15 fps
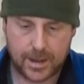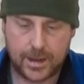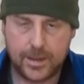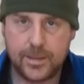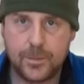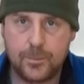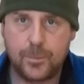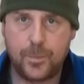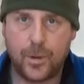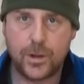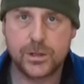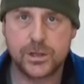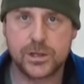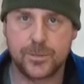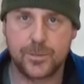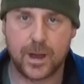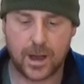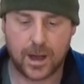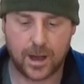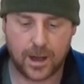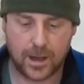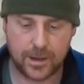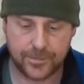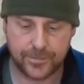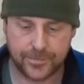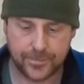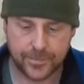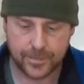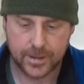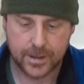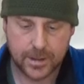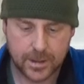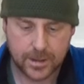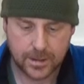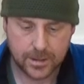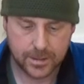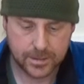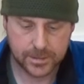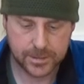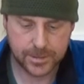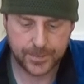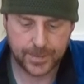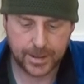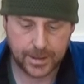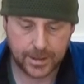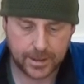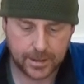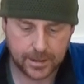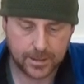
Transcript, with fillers: in the bottom half to be